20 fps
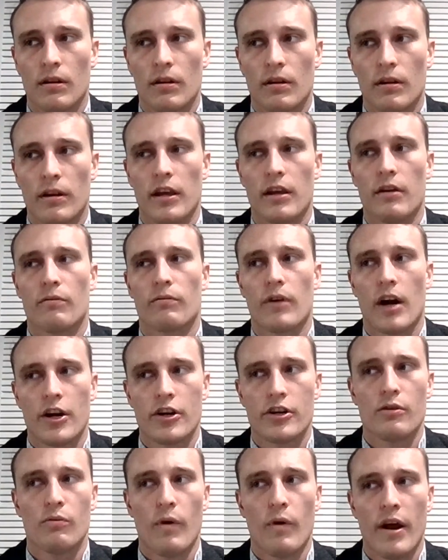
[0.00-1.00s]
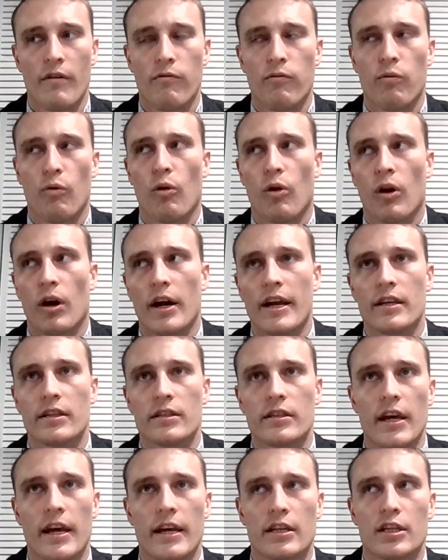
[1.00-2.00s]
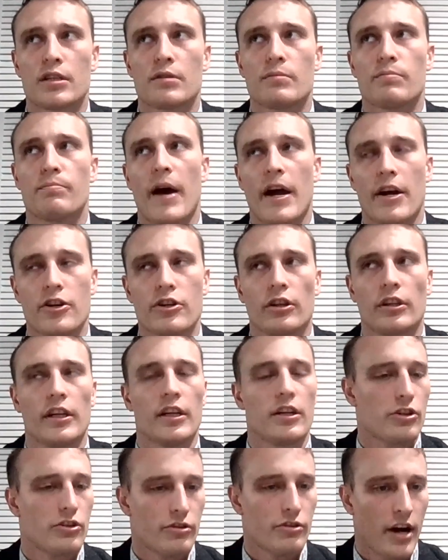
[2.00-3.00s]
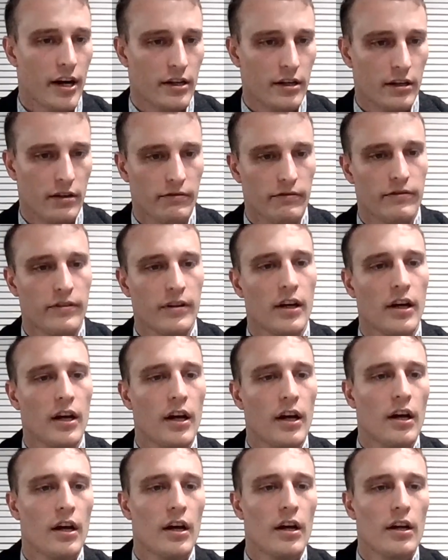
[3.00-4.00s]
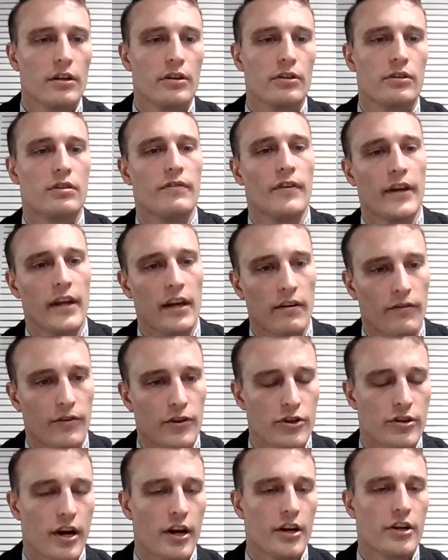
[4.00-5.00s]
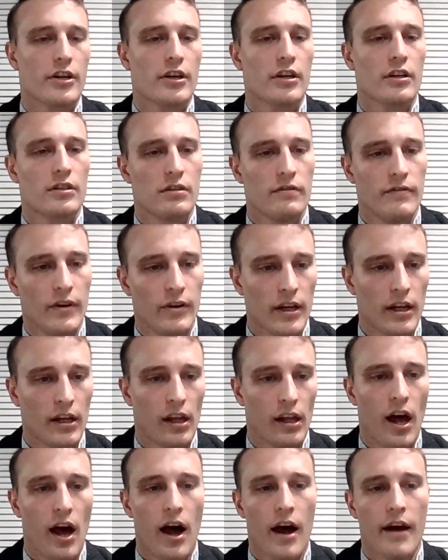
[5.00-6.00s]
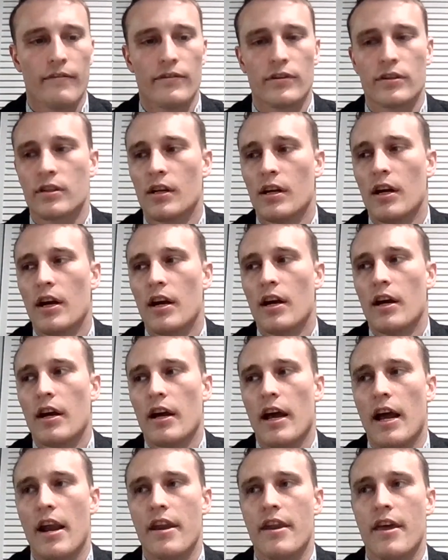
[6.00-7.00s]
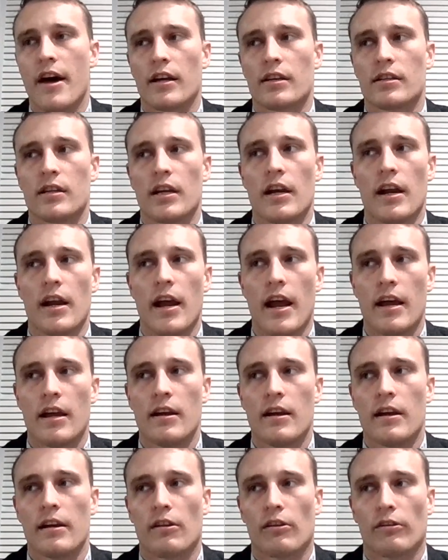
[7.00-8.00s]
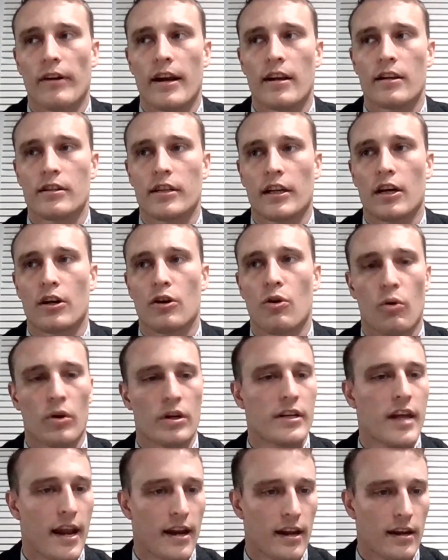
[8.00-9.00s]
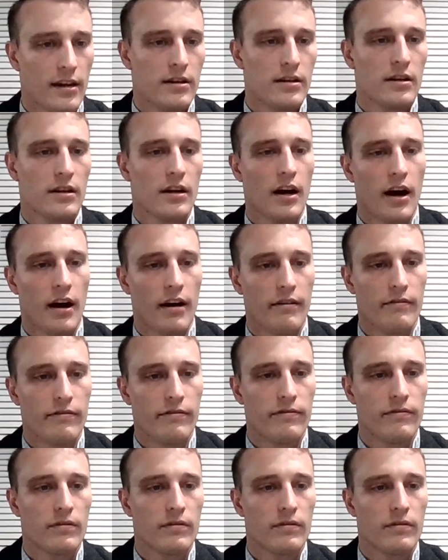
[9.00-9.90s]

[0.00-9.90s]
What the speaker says: the Russian way of war is especially destructive to civilian infrastructure and civilian lives, and thus it threatens like a core tenet of